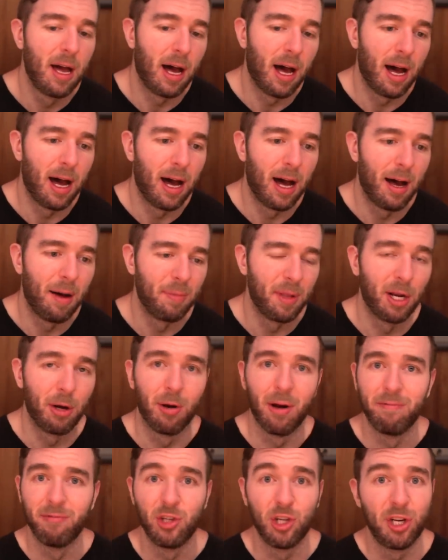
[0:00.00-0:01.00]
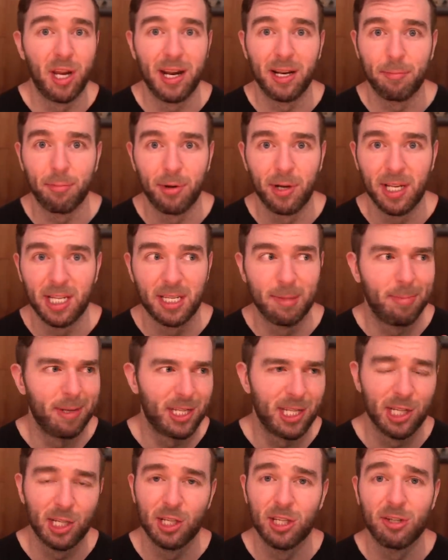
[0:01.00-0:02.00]
They don't have genetic
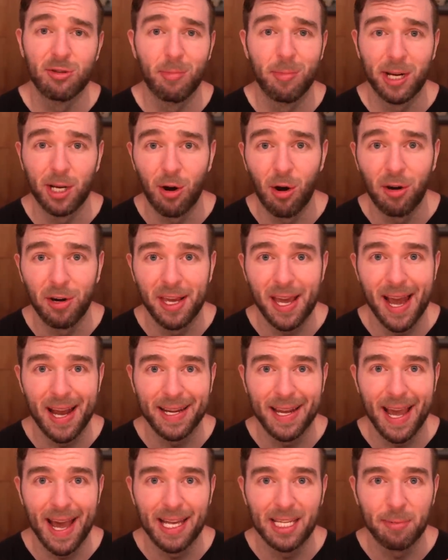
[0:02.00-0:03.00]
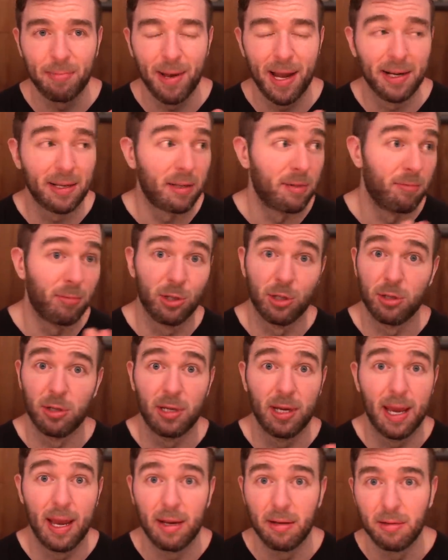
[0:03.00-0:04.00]
predispositions from a cardiac aspect, which
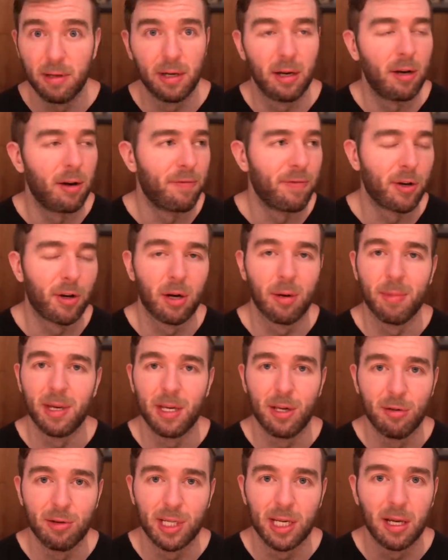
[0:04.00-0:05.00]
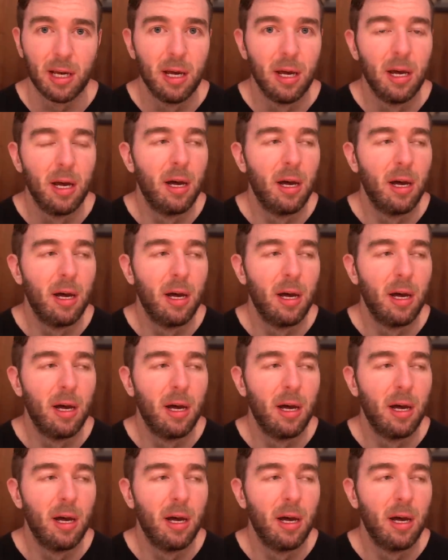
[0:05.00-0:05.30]
again, you know, if you're going to be using